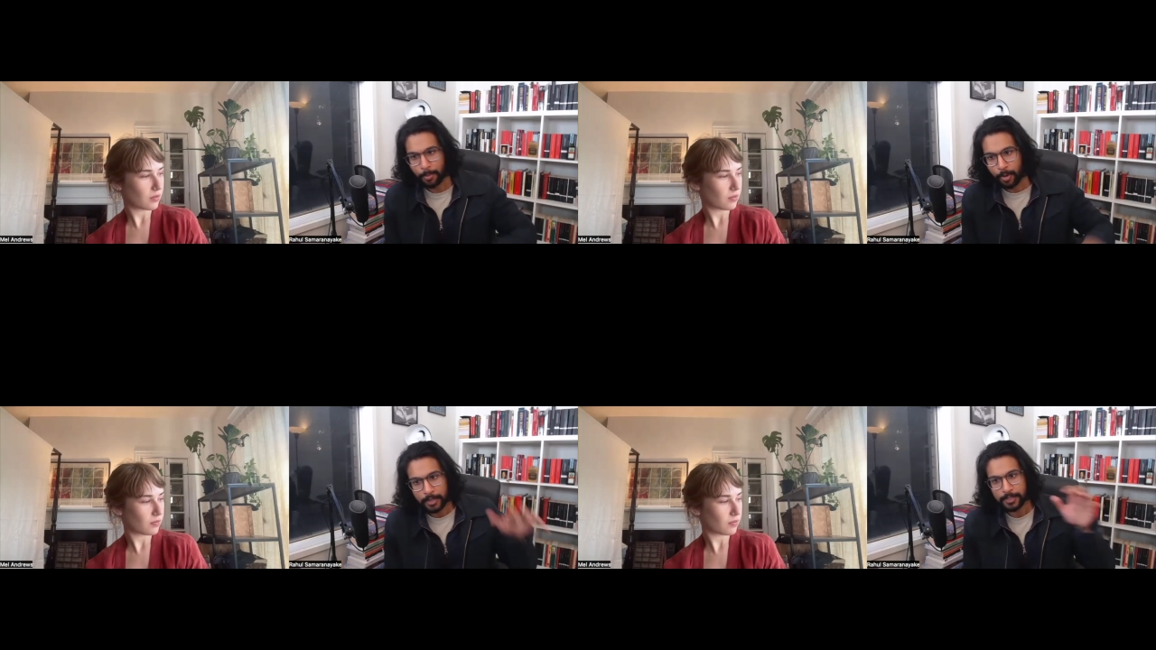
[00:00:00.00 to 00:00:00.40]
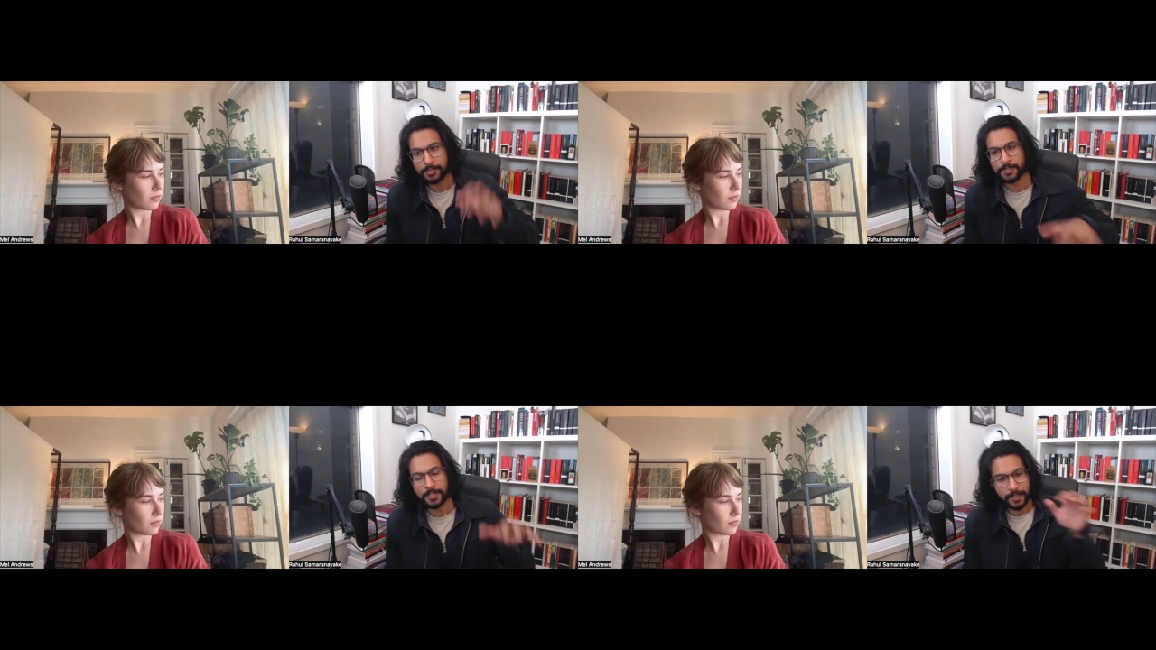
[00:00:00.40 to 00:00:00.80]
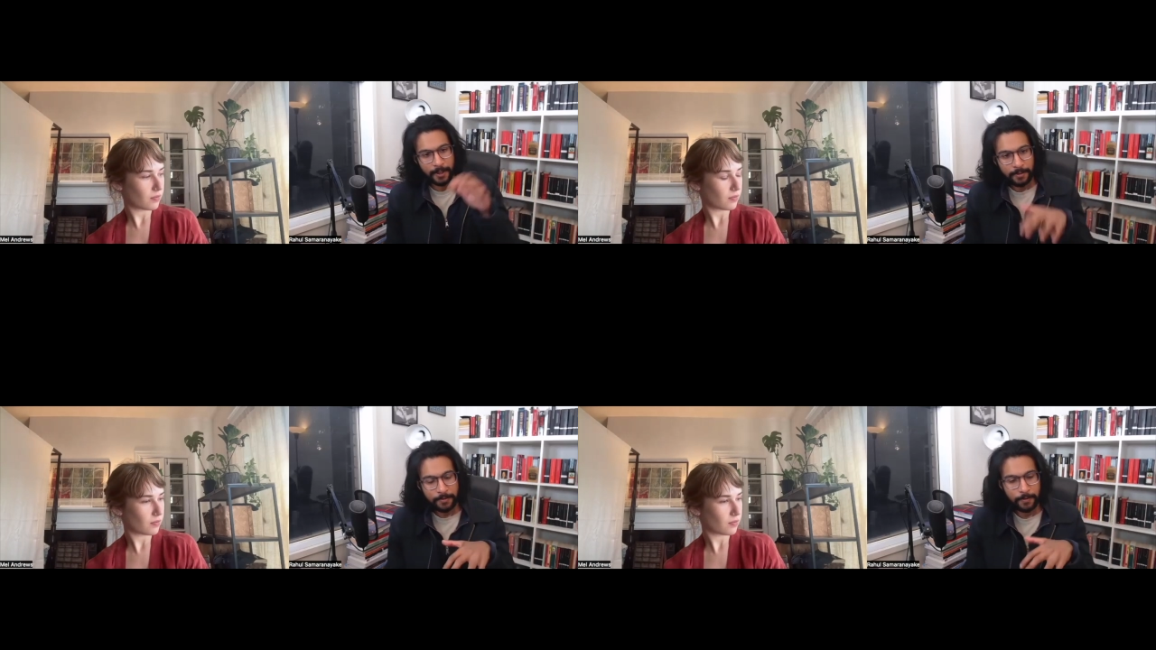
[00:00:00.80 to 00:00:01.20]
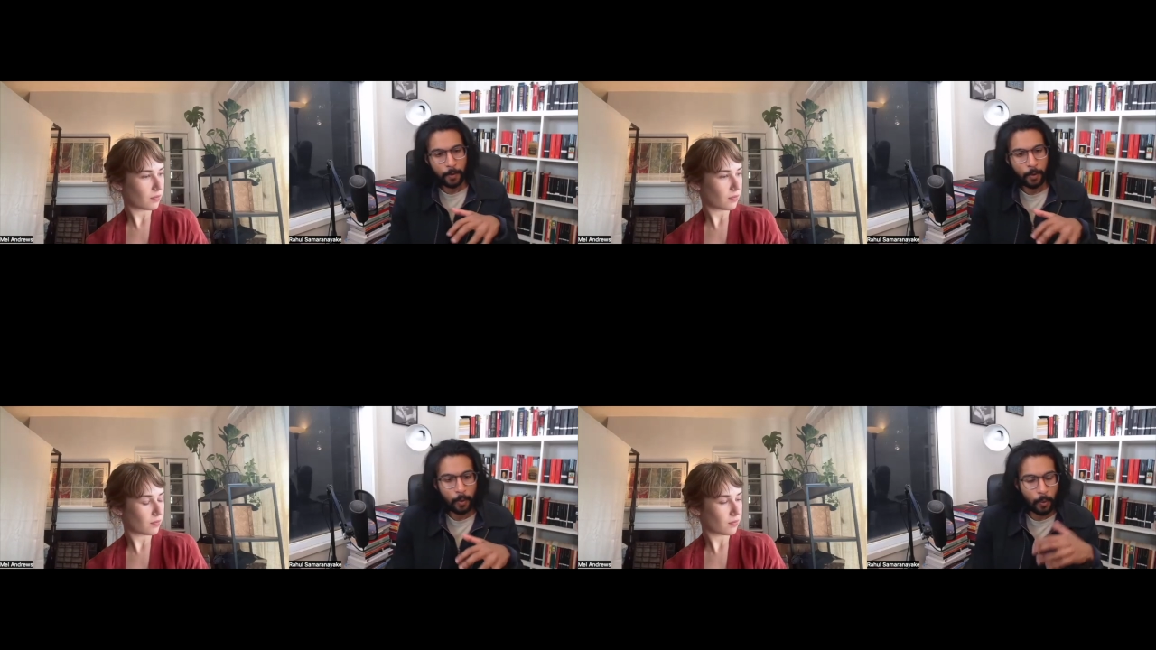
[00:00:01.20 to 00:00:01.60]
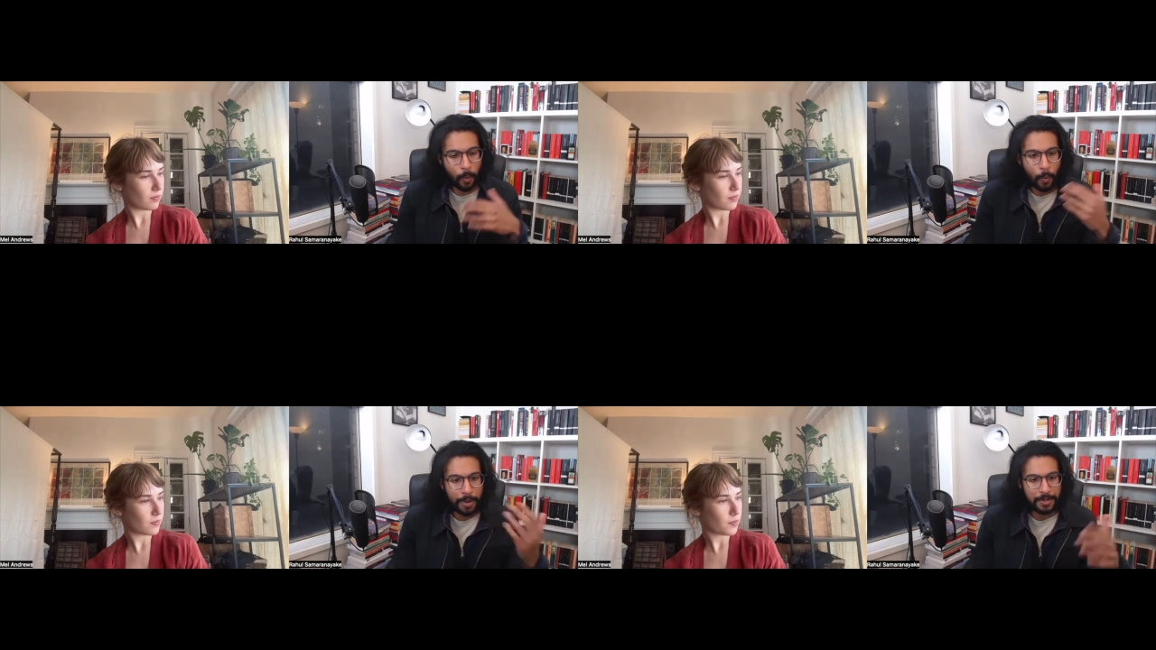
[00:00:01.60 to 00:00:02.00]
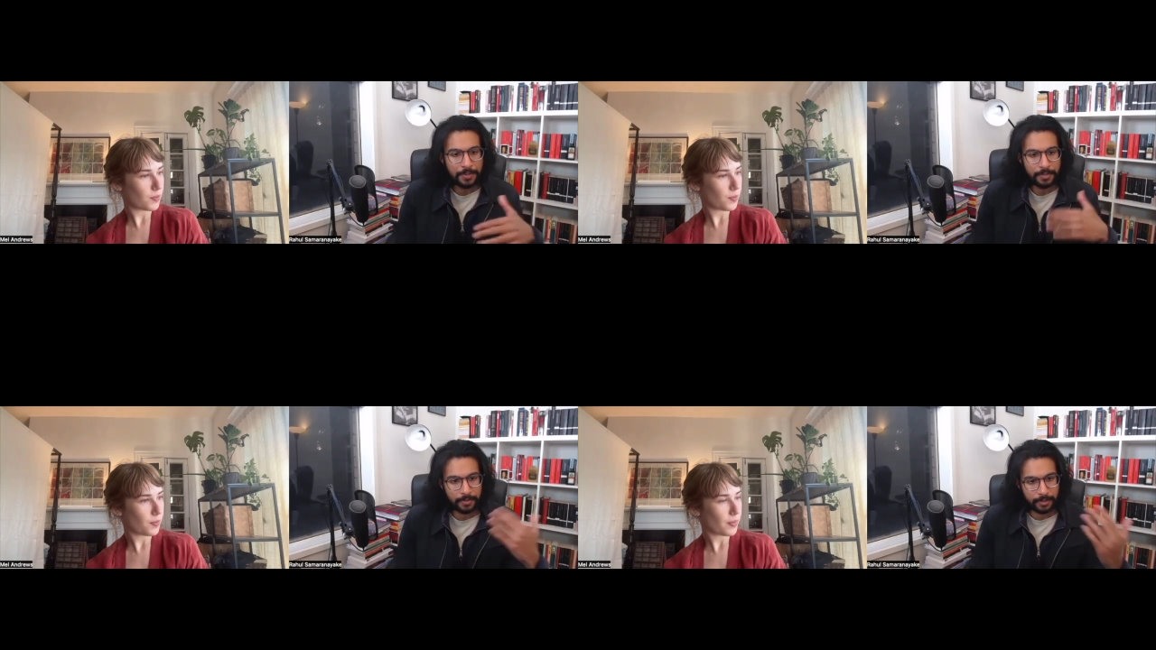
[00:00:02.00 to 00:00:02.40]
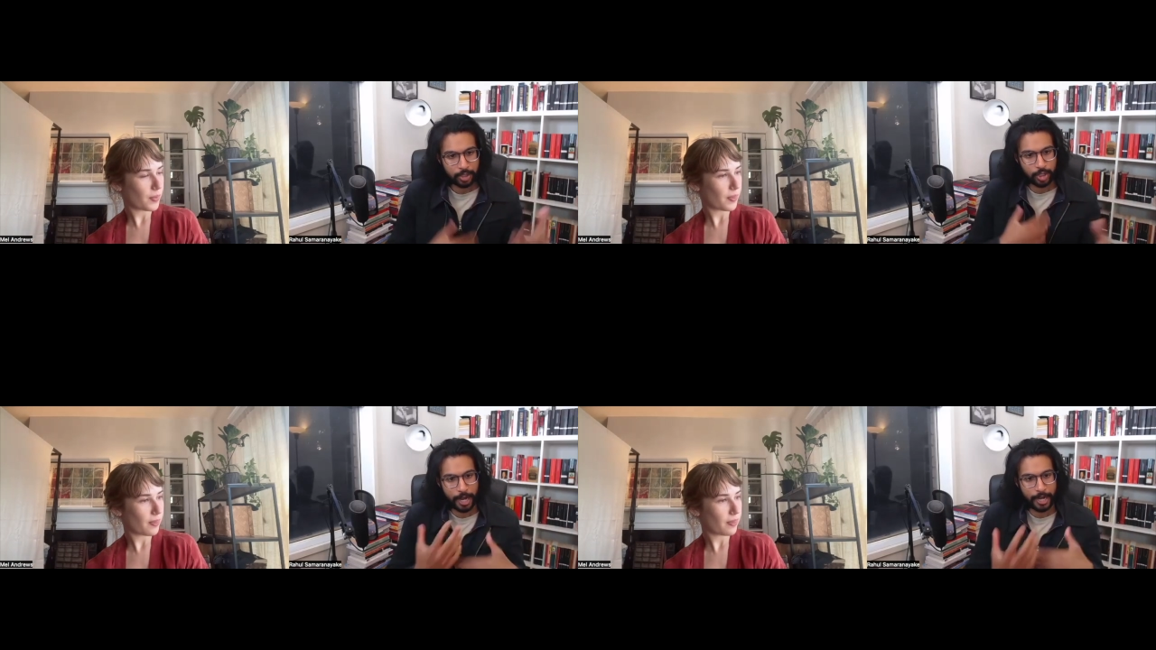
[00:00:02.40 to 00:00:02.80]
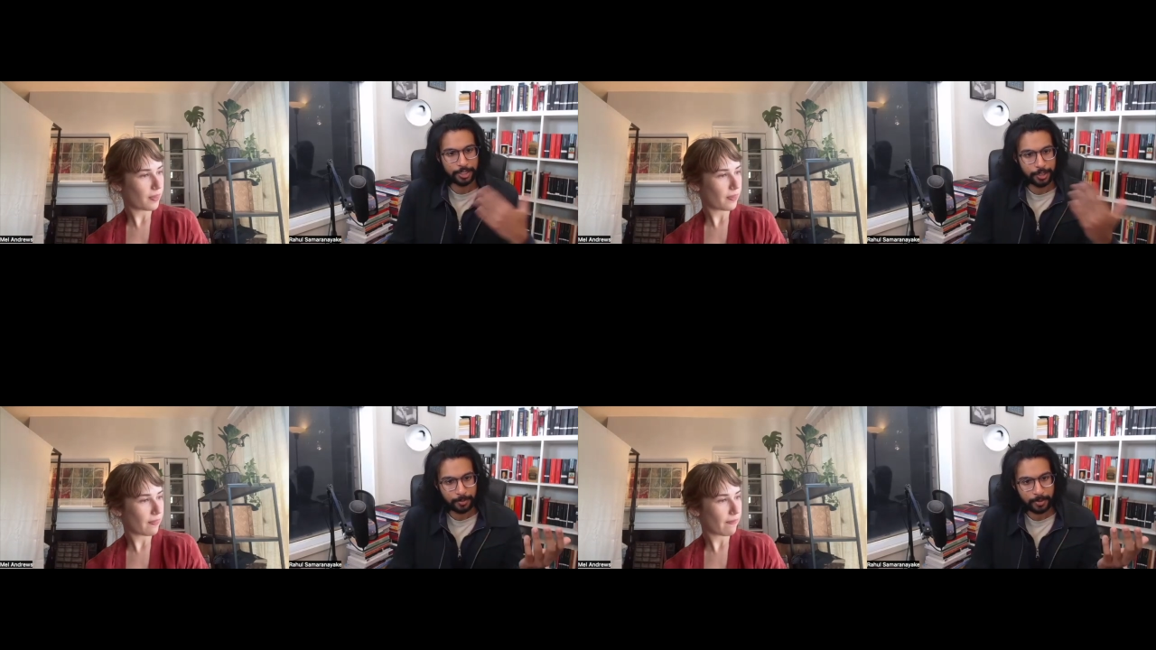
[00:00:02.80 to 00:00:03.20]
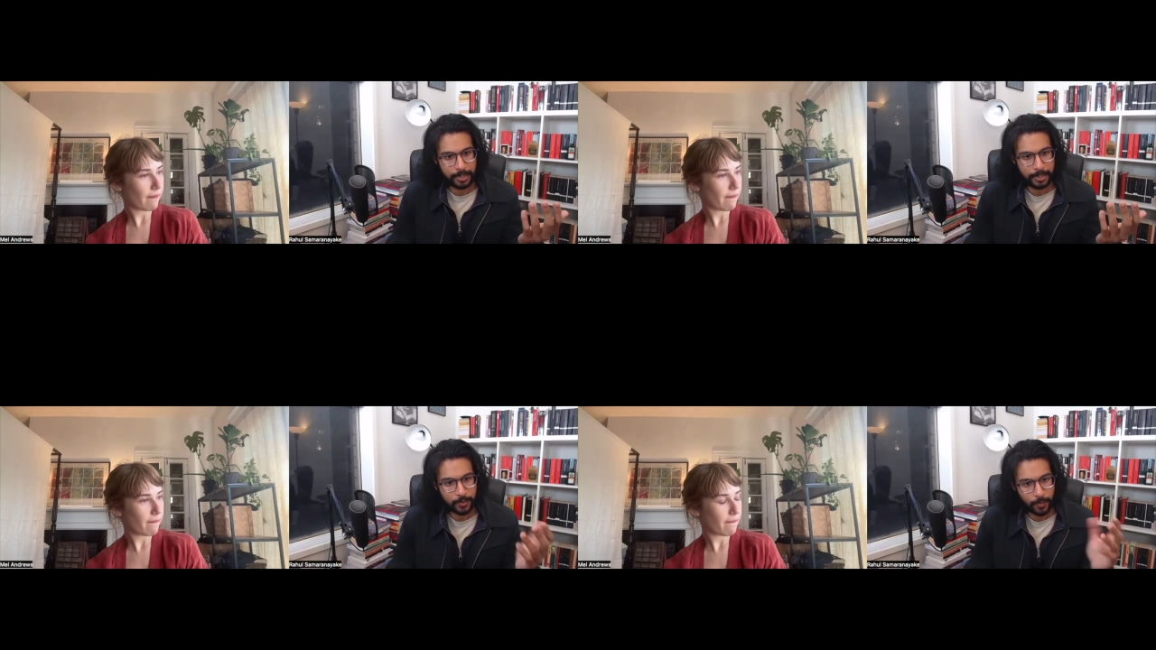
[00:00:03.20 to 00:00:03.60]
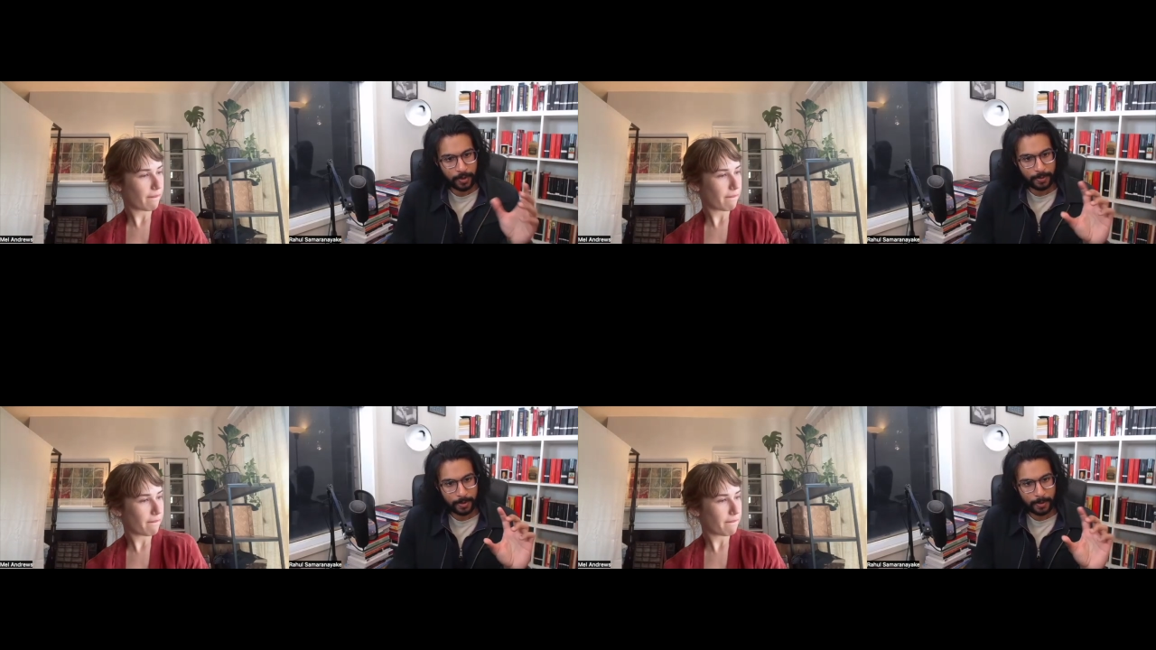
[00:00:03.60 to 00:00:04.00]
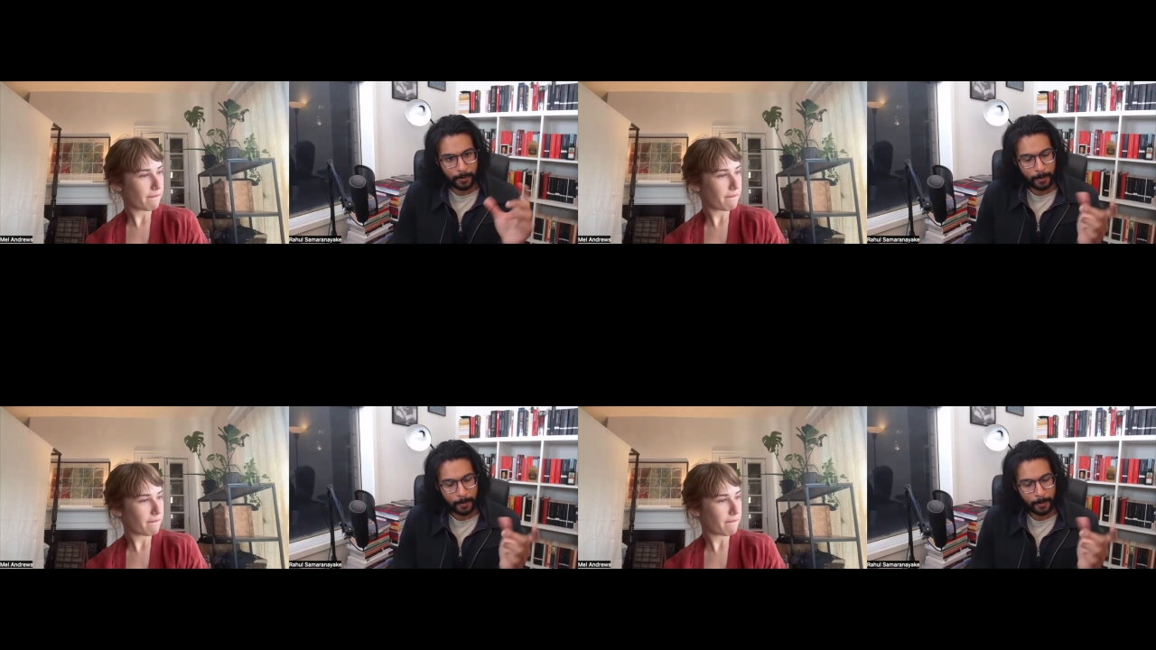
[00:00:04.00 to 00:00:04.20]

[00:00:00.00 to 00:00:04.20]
Speaker 1: practice itself, or when do you think this change took place, where the